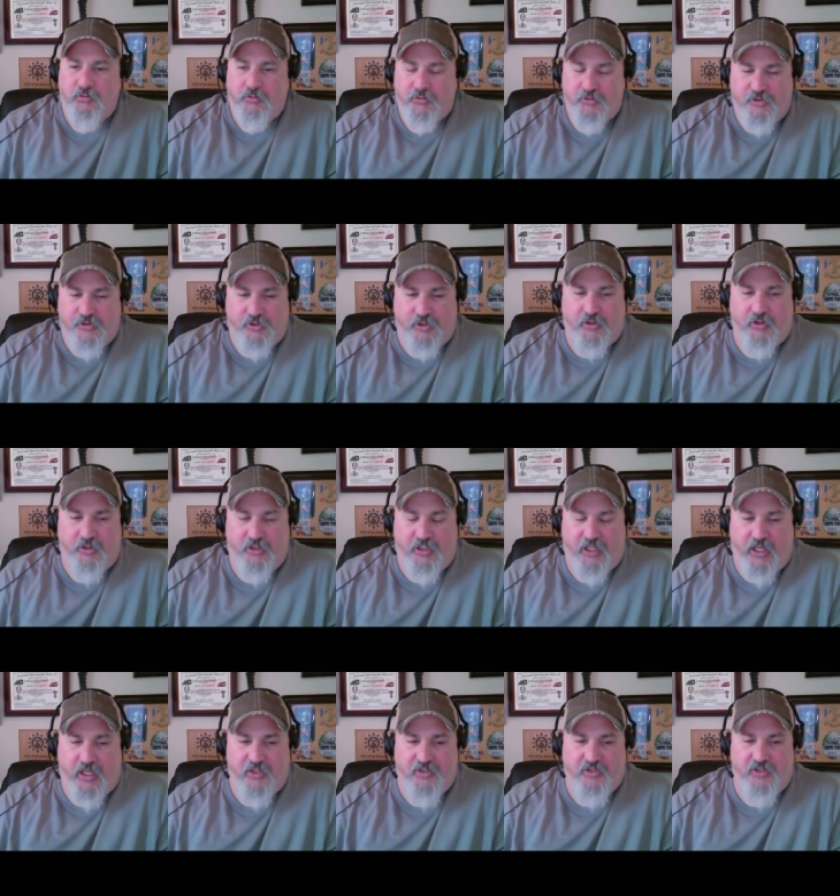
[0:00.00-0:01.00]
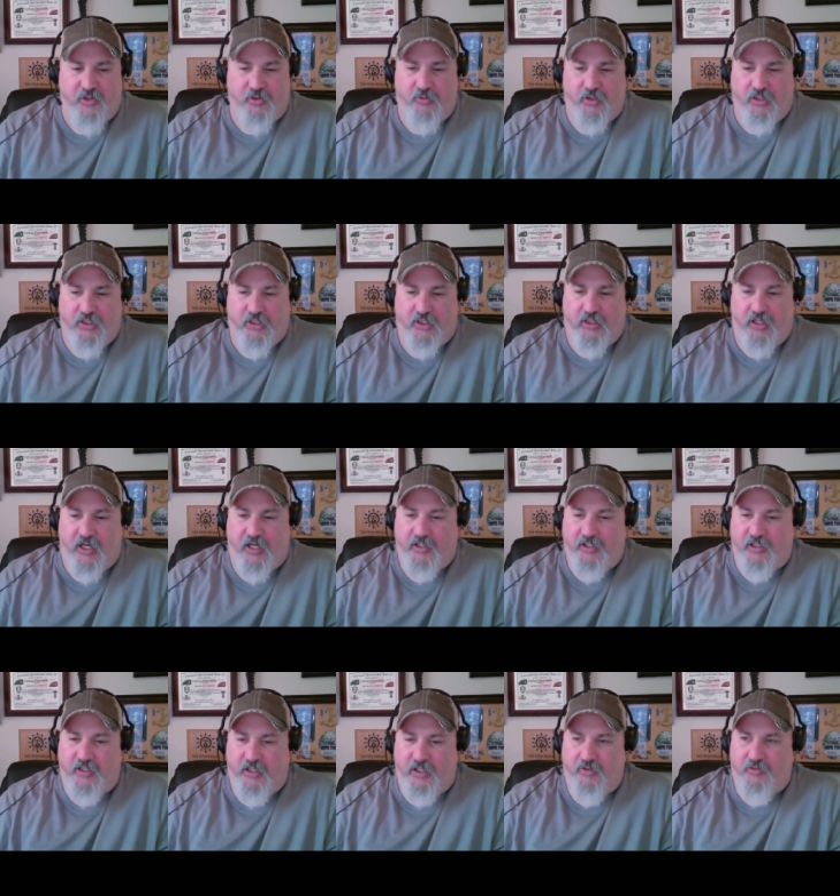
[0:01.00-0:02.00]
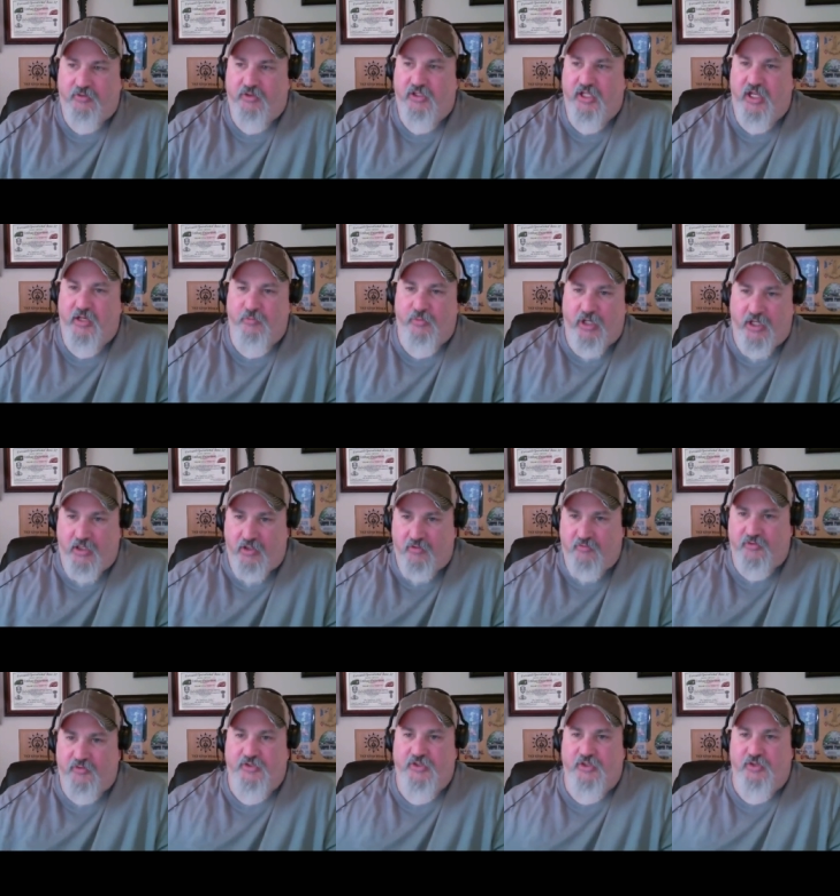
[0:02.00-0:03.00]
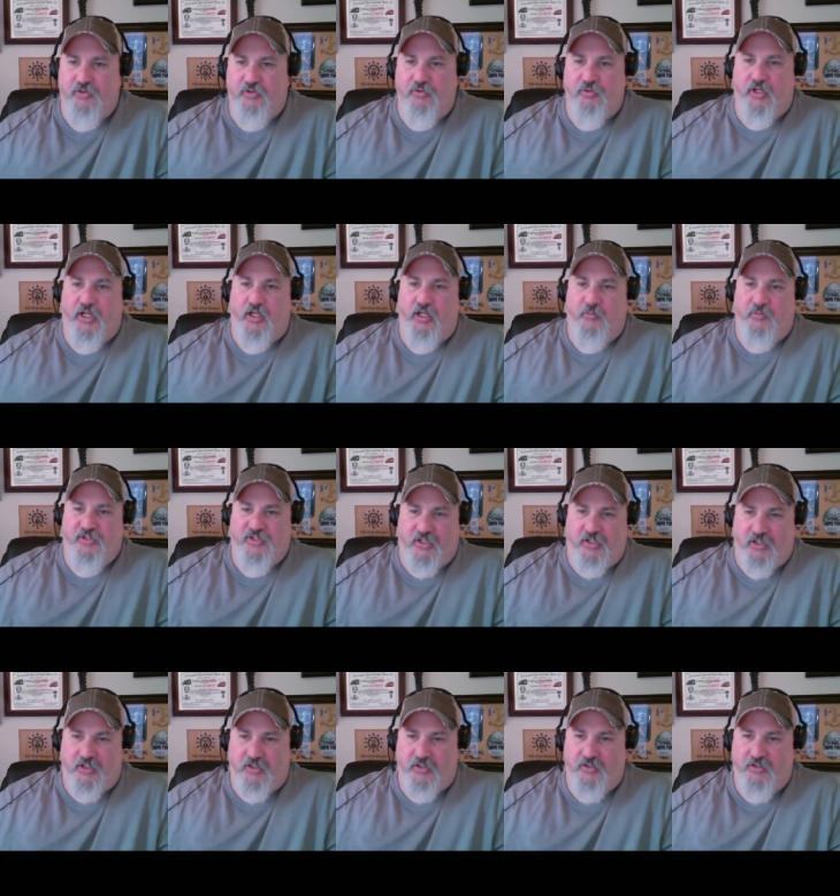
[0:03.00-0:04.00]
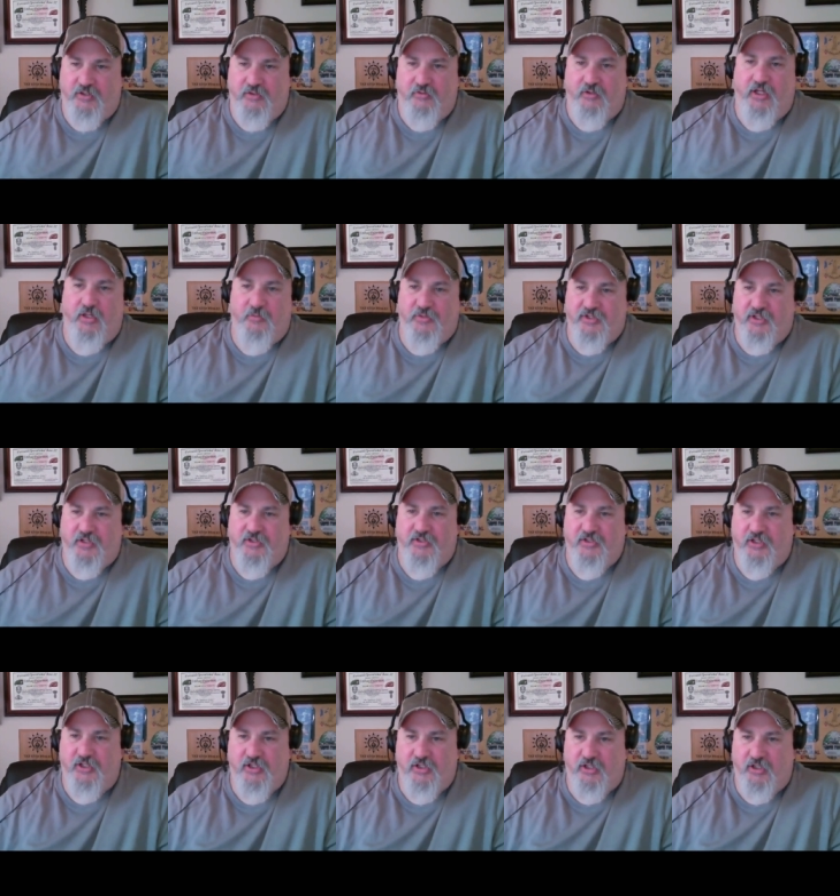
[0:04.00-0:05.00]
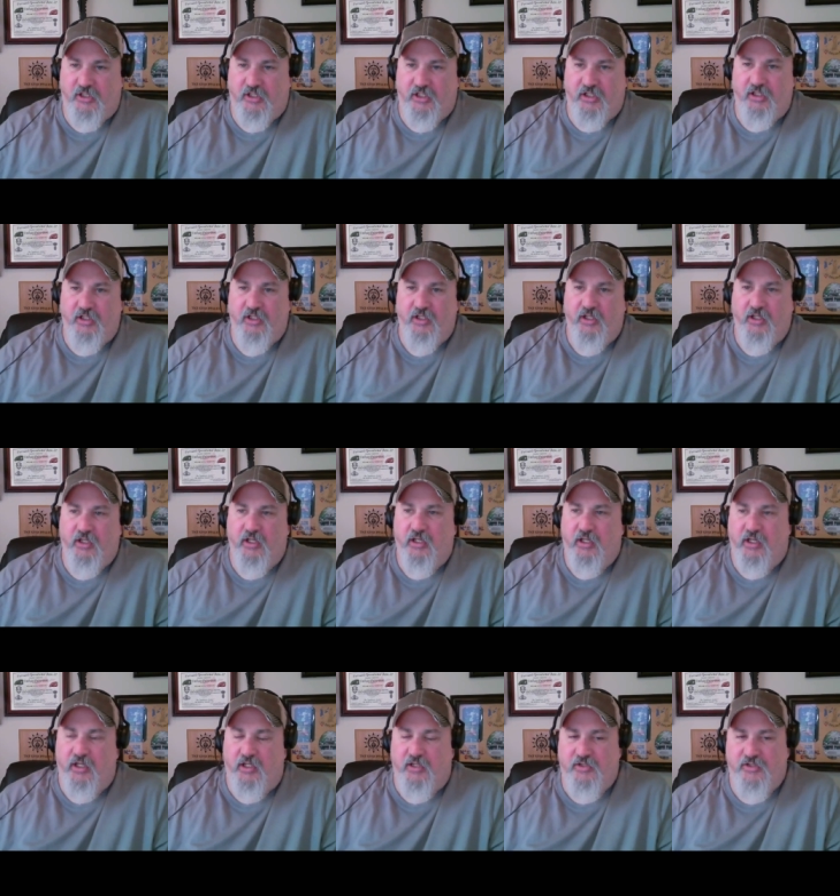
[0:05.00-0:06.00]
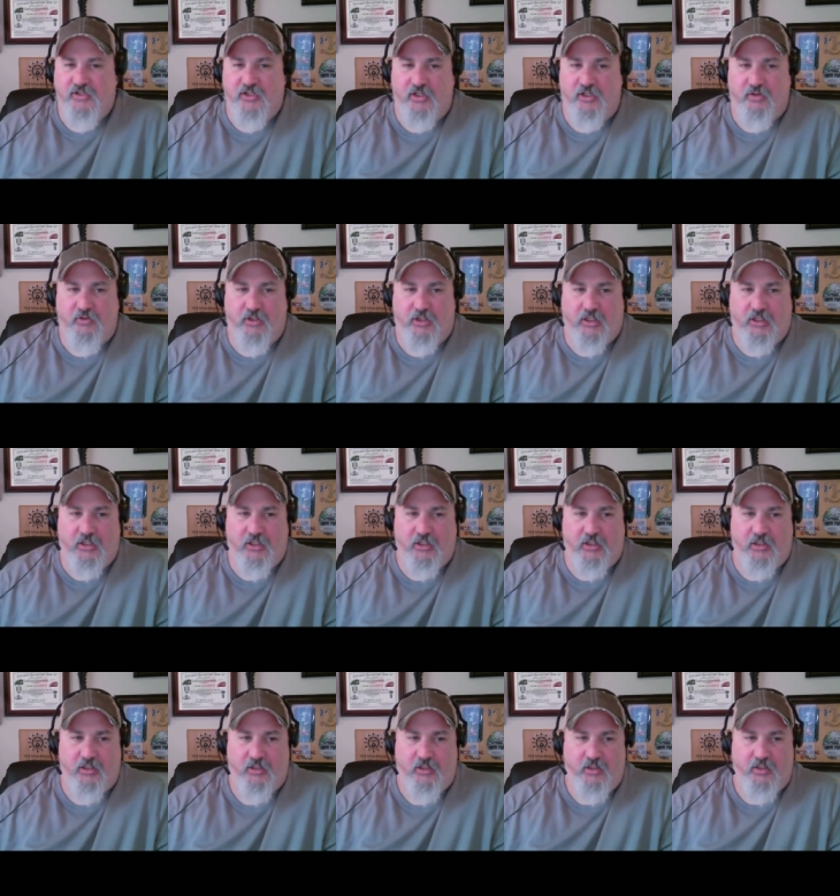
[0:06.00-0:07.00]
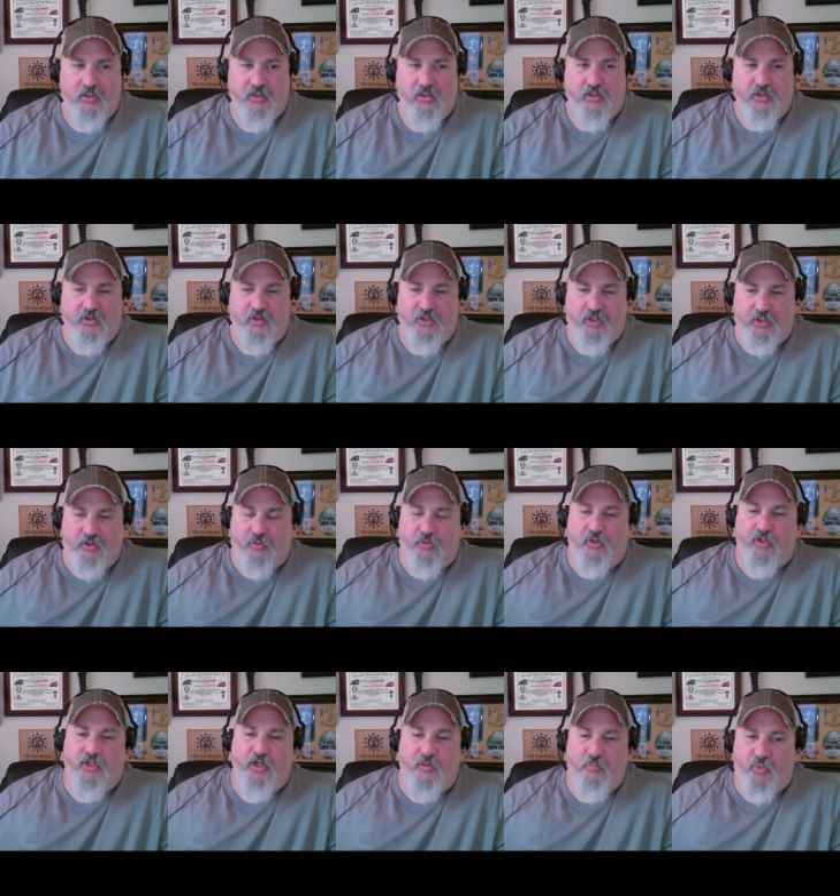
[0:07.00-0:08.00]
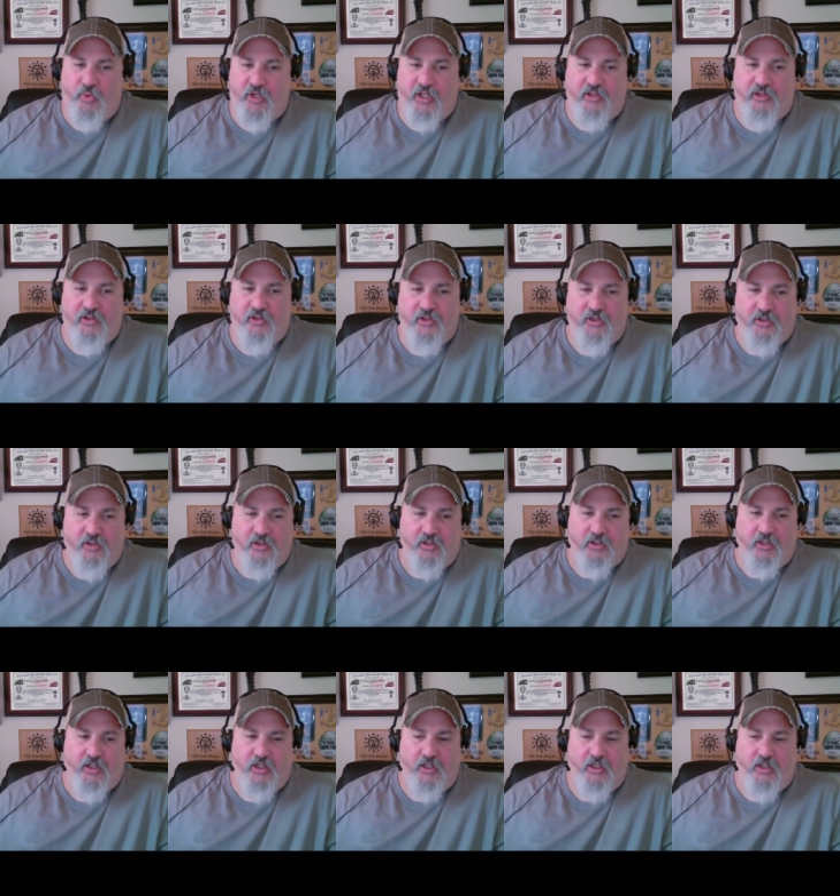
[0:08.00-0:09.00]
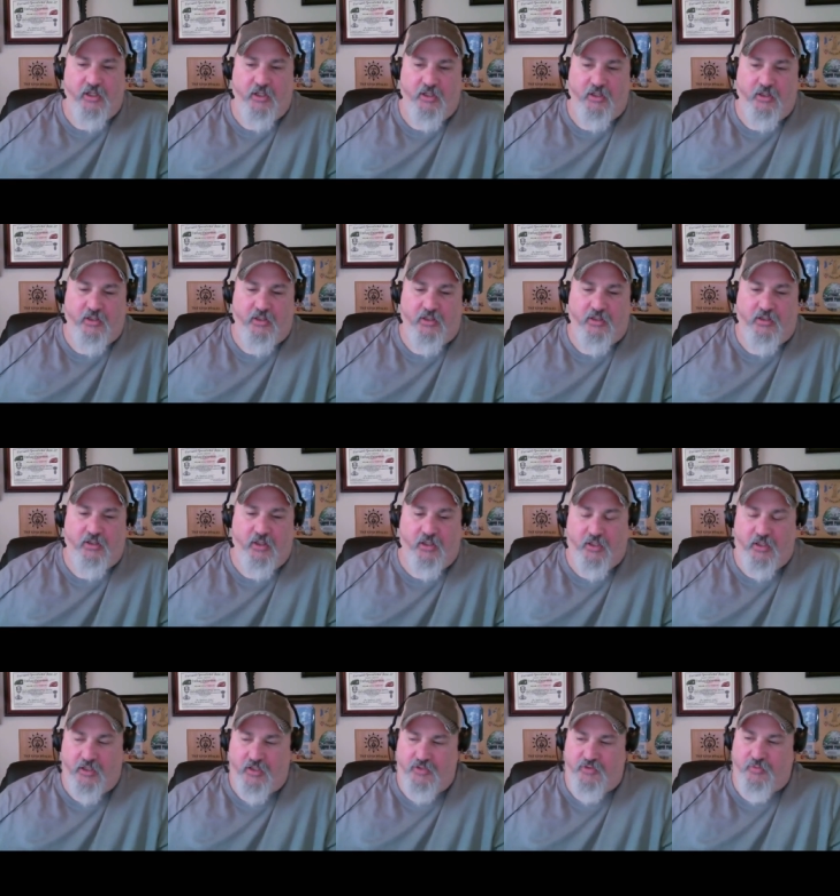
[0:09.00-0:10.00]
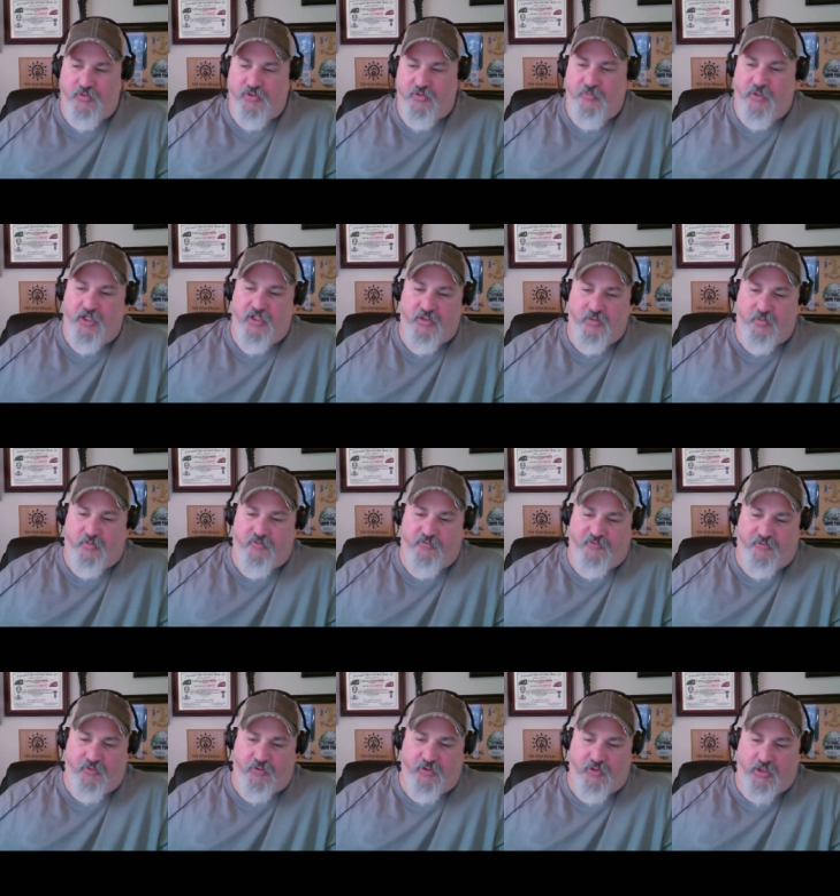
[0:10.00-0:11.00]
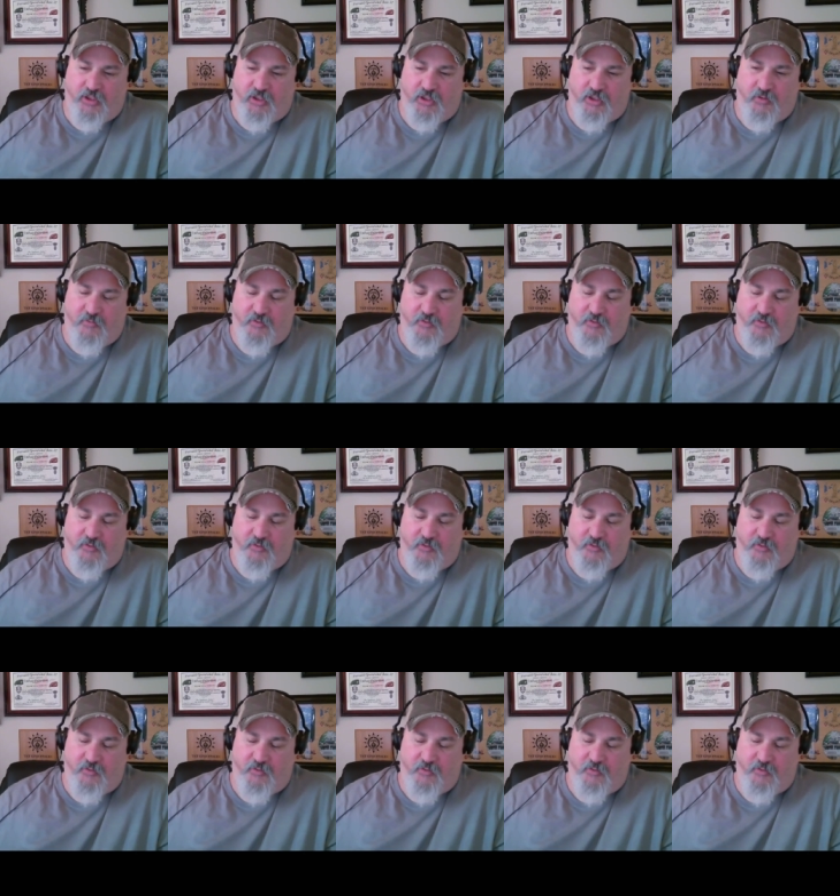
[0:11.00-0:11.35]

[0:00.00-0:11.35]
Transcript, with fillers: Sure. Yeah. So uh, I got out and came right over to Amazon to Amazon Security, and so uh, the am with uh, is responsible for um,